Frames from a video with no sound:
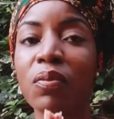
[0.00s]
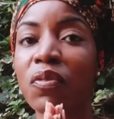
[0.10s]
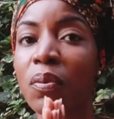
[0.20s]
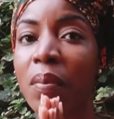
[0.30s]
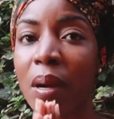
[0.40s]

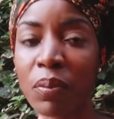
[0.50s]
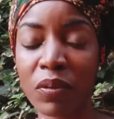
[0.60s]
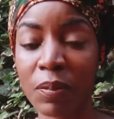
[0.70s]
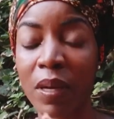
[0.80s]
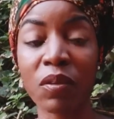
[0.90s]
from my
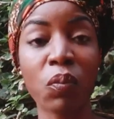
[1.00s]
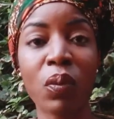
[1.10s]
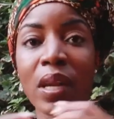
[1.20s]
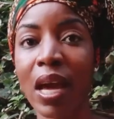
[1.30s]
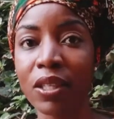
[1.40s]
perspective,
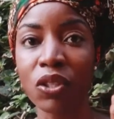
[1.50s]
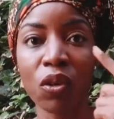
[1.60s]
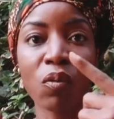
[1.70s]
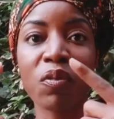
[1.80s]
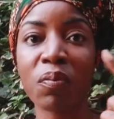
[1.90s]
what I
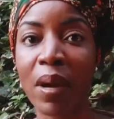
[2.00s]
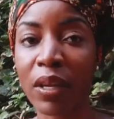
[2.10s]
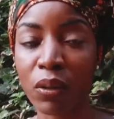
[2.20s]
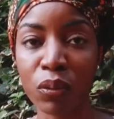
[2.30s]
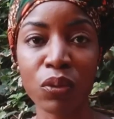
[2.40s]
saw with
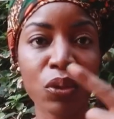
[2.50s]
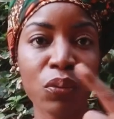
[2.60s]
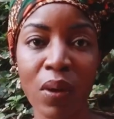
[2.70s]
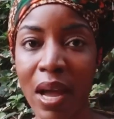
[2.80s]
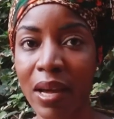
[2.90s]
my own
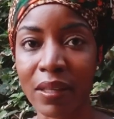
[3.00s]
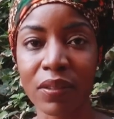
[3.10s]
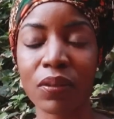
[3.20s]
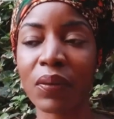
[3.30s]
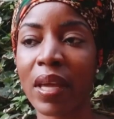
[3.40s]
2
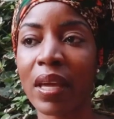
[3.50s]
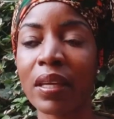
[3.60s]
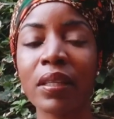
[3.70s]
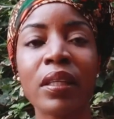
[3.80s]
eyes, okay,